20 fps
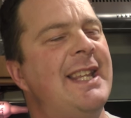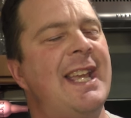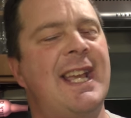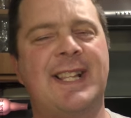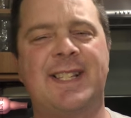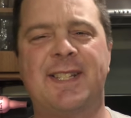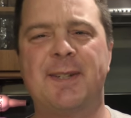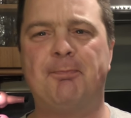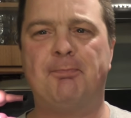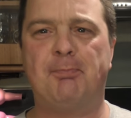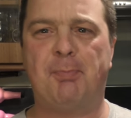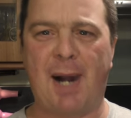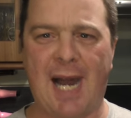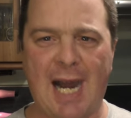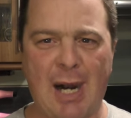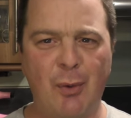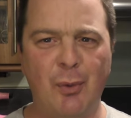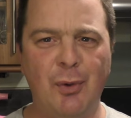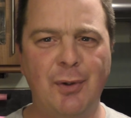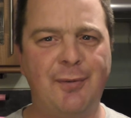It's a
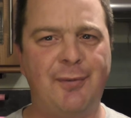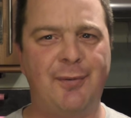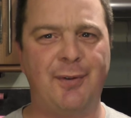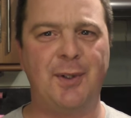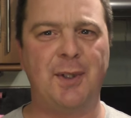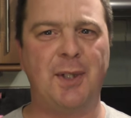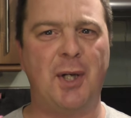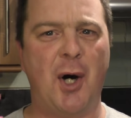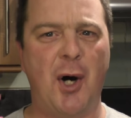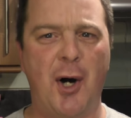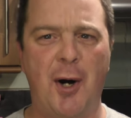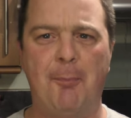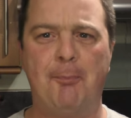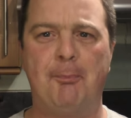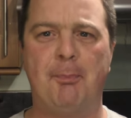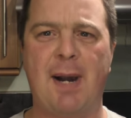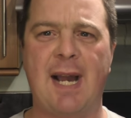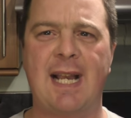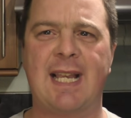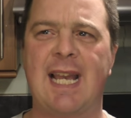powerful
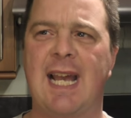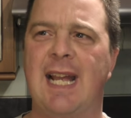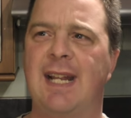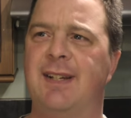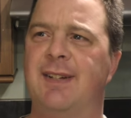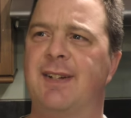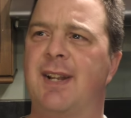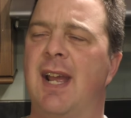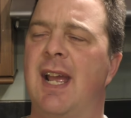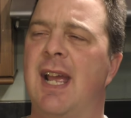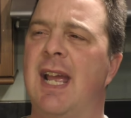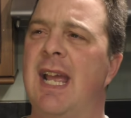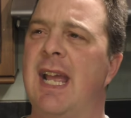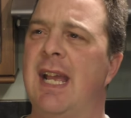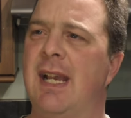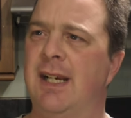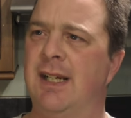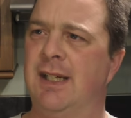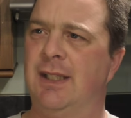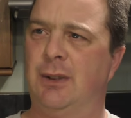hop back end.
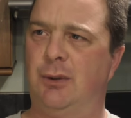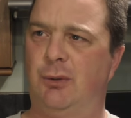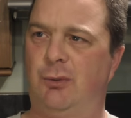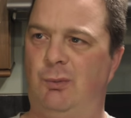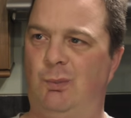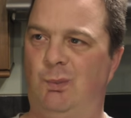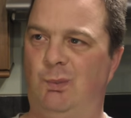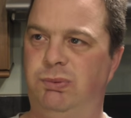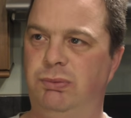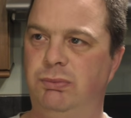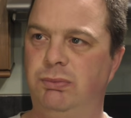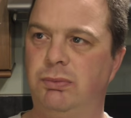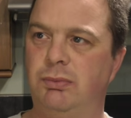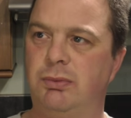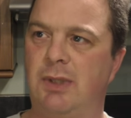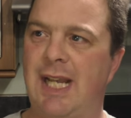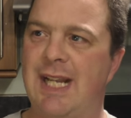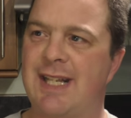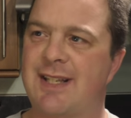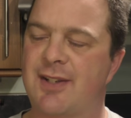
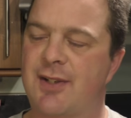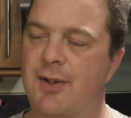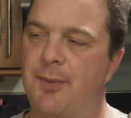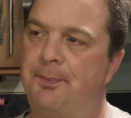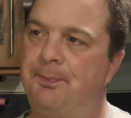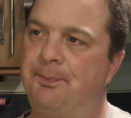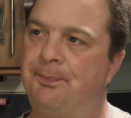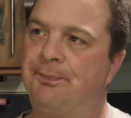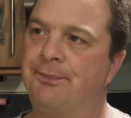It's...